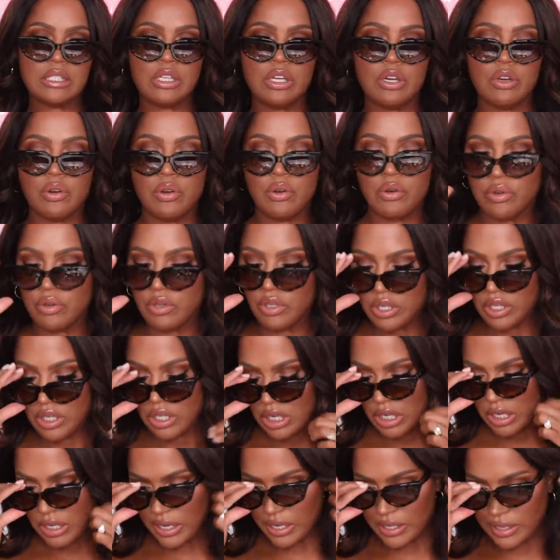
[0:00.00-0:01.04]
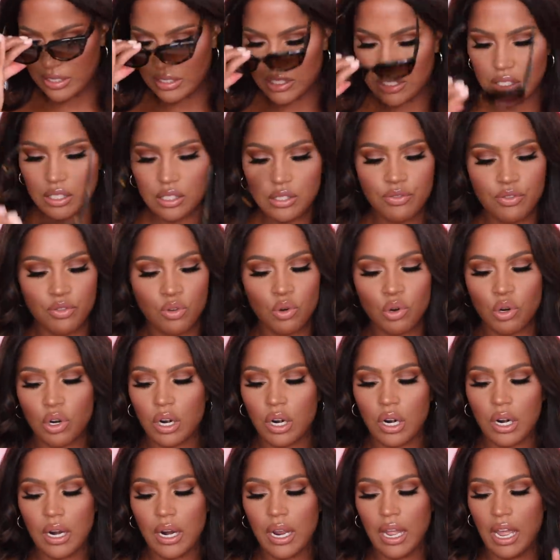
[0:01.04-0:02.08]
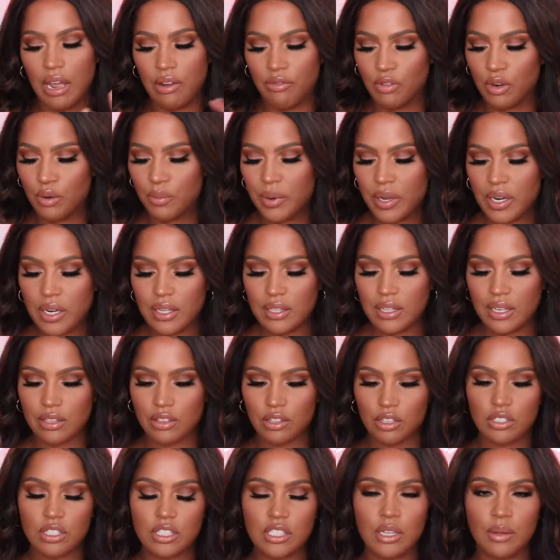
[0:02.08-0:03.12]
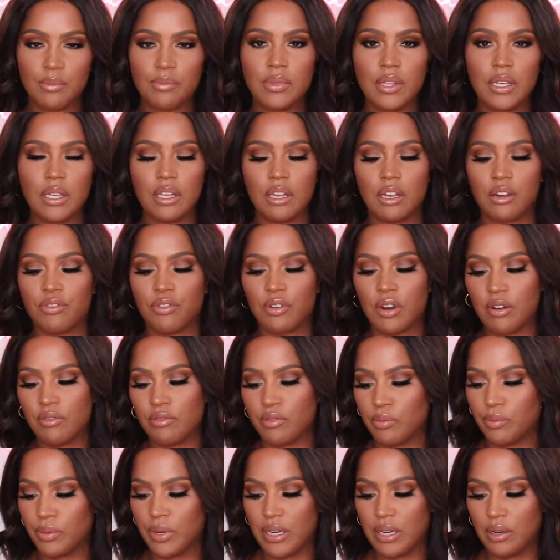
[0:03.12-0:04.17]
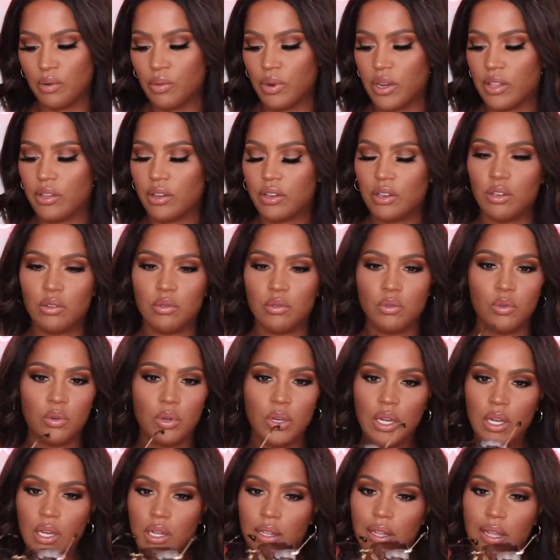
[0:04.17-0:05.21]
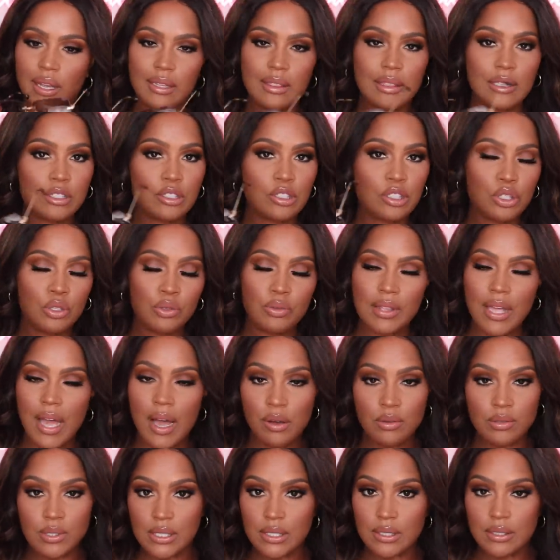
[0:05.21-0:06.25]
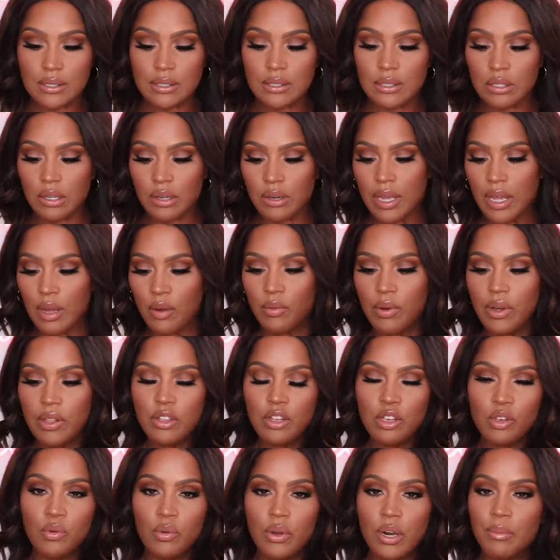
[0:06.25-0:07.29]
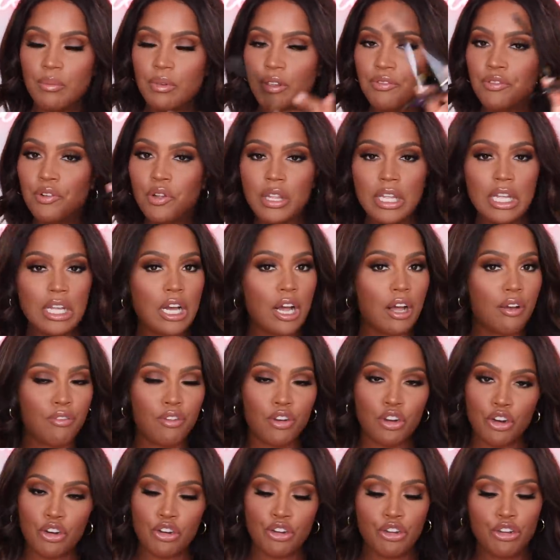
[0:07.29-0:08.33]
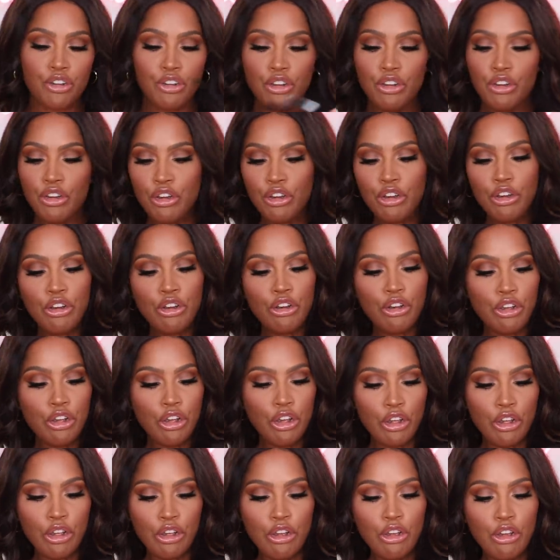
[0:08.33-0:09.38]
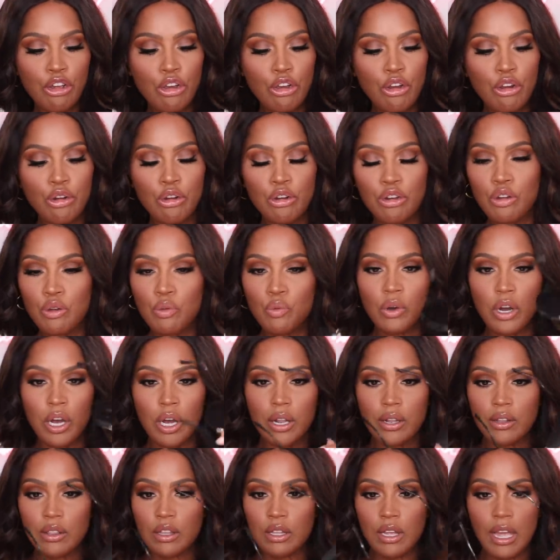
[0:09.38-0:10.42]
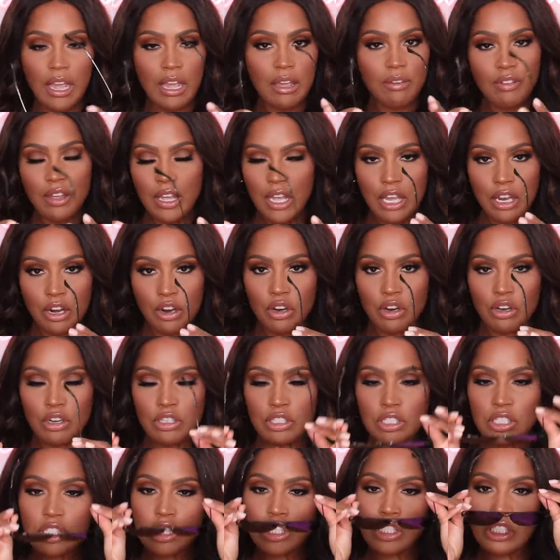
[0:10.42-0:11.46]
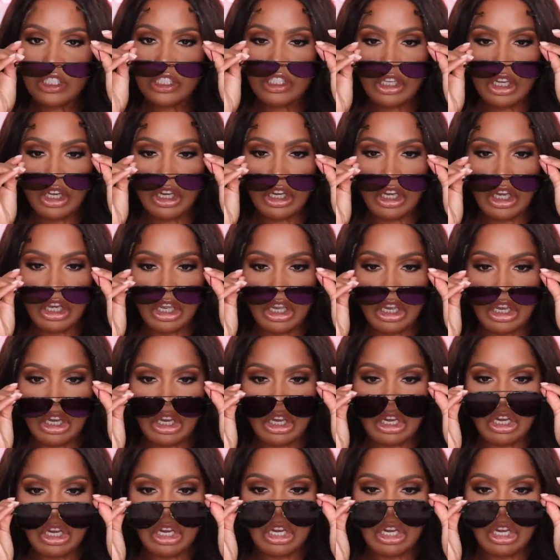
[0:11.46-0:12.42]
No. Okay, this is for everybody. Like there's something here for everybody. Whether you like the 2000s, okay, whether you want to be fully covered, okay, or do you want the aviators, okay?